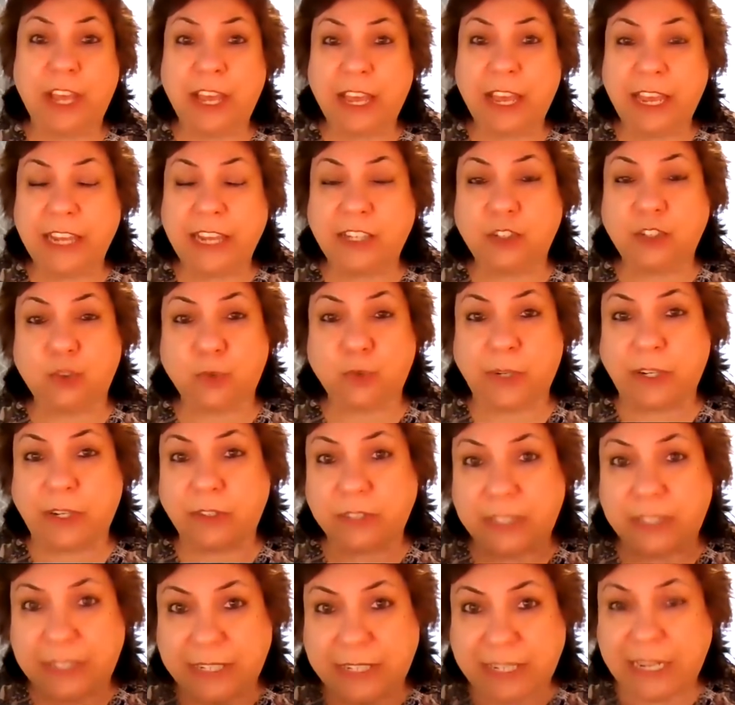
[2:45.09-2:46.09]
He
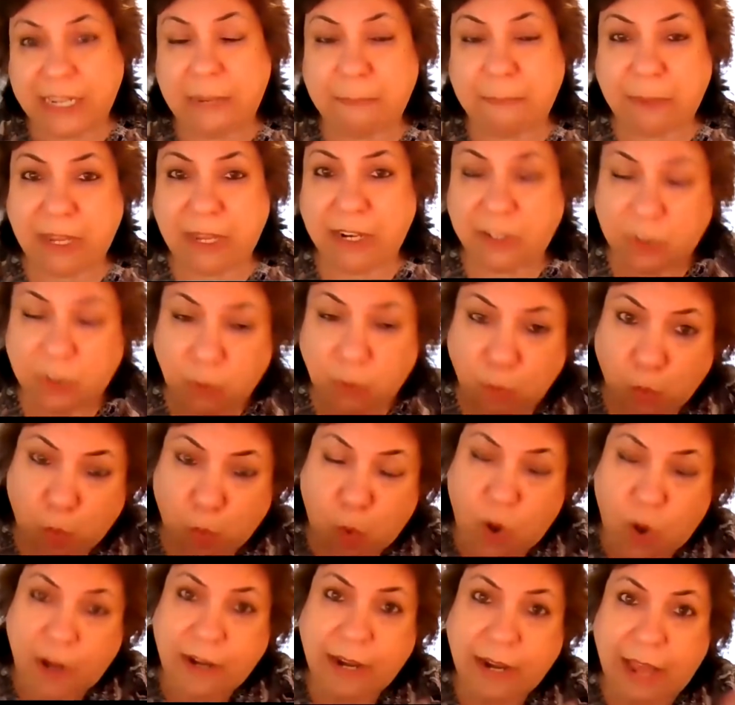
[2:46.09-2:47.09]
drilled deep into
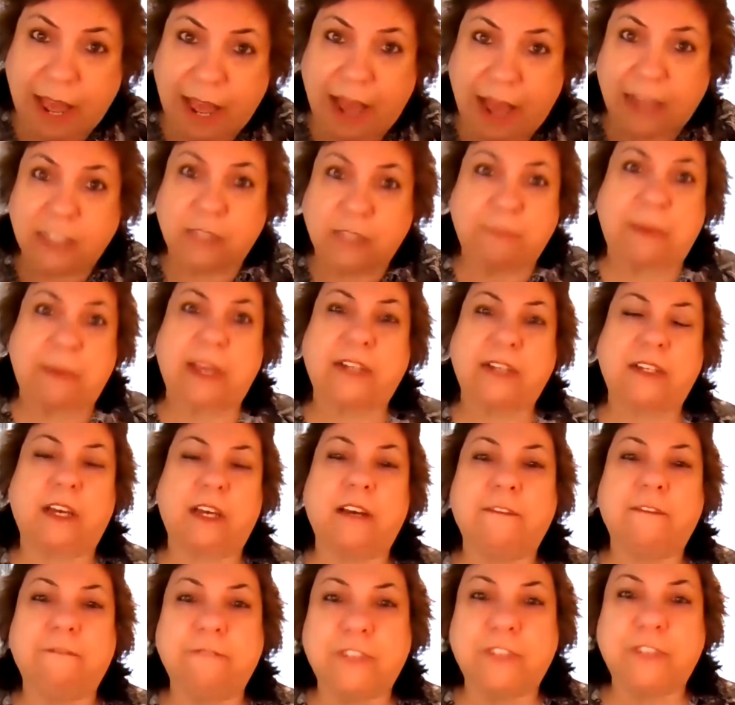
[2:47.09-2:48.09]
one aspect
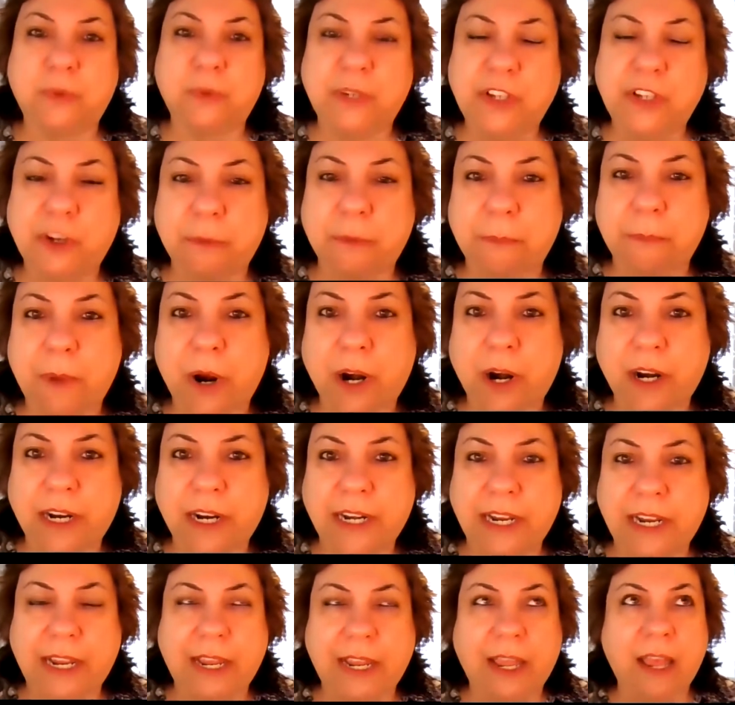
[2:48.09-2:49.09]
of doing your
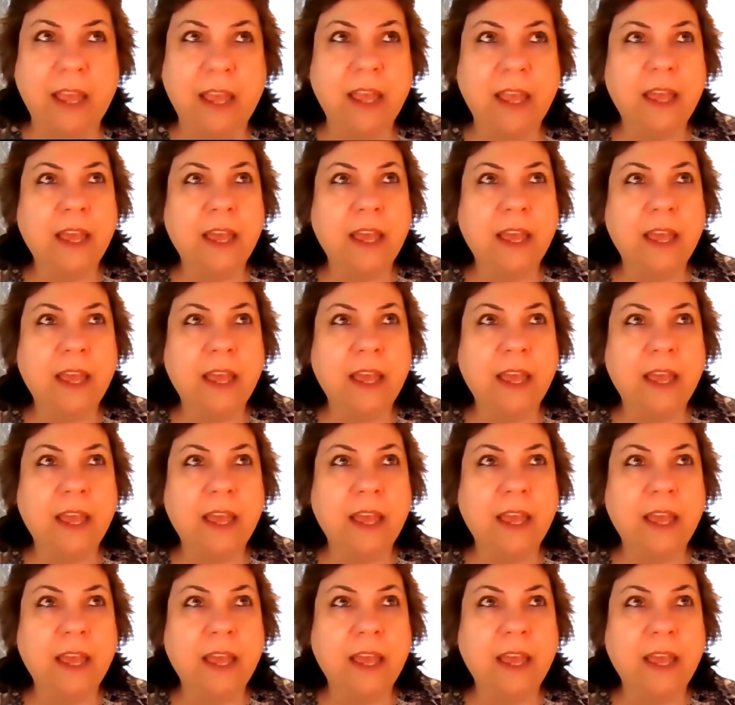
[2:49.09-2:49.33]
marketing.